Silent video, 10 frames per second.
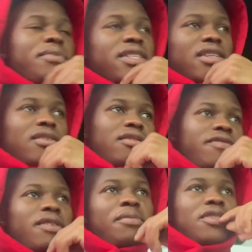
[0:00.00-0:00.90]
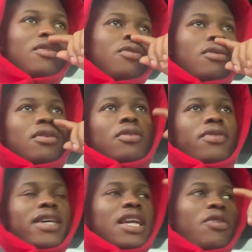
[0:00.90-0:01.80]
Biscuit, you feel me? So
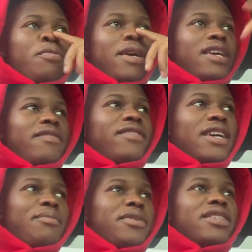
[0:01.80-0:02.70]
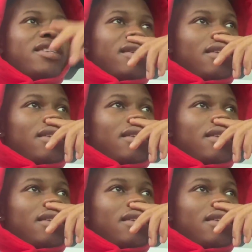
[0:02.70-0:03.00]
right now we about to hit Flying Biscuit.